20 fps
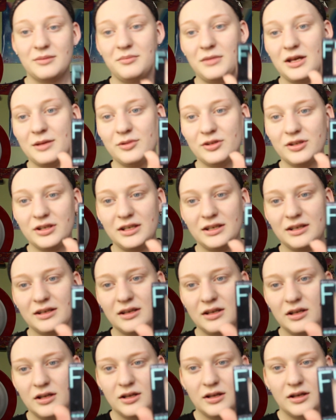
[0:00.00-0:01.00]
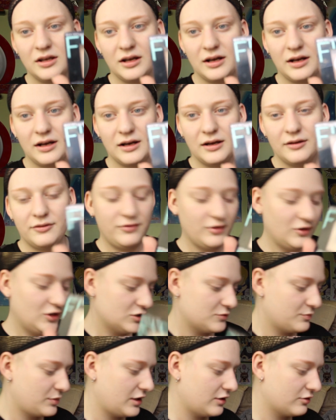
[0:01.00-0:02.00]
Maybelline
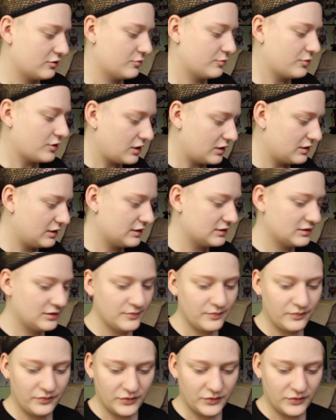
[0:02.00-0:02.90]
finished powder product.